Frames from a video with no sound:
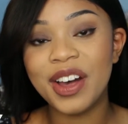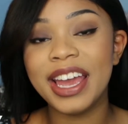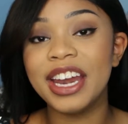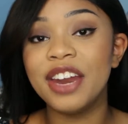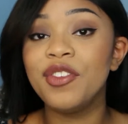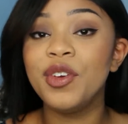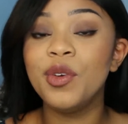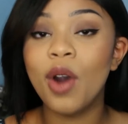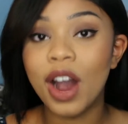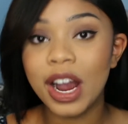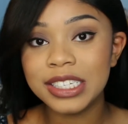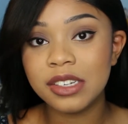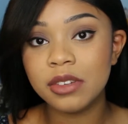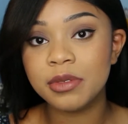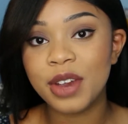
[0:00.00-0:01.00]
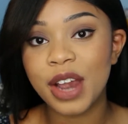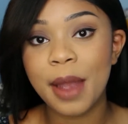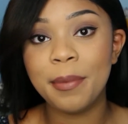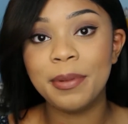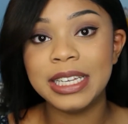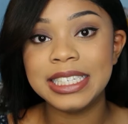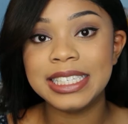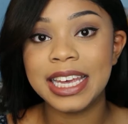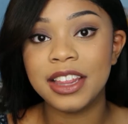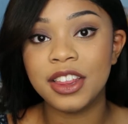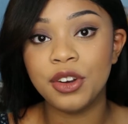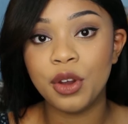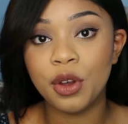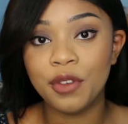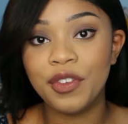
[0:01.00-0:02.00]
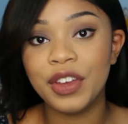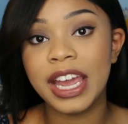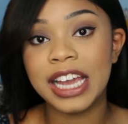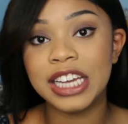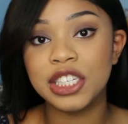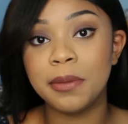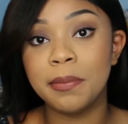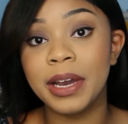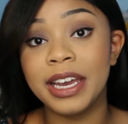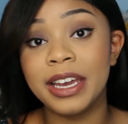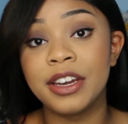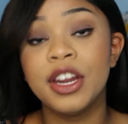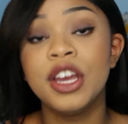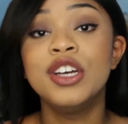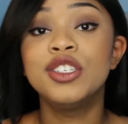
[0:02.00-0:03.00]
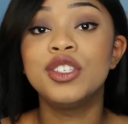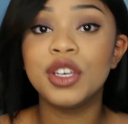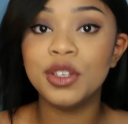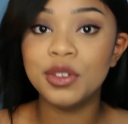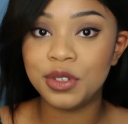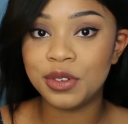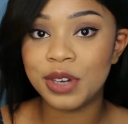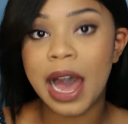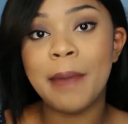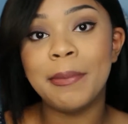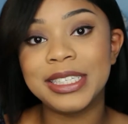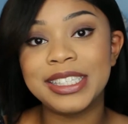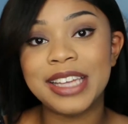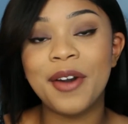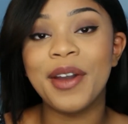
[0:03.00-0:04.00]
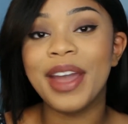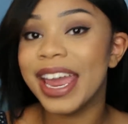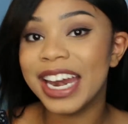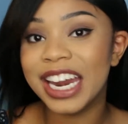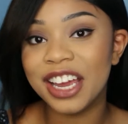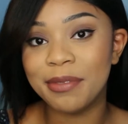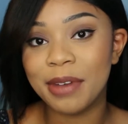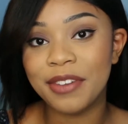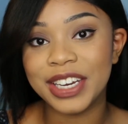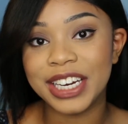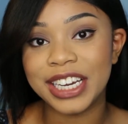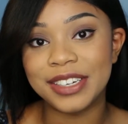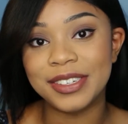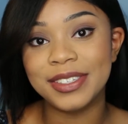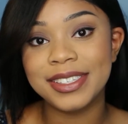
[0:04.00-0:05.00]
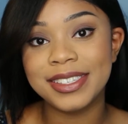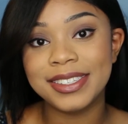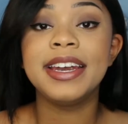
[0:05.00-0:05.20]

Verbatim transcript: and if you are subscribed, please hit the notification button so you do not miss out any of my videos.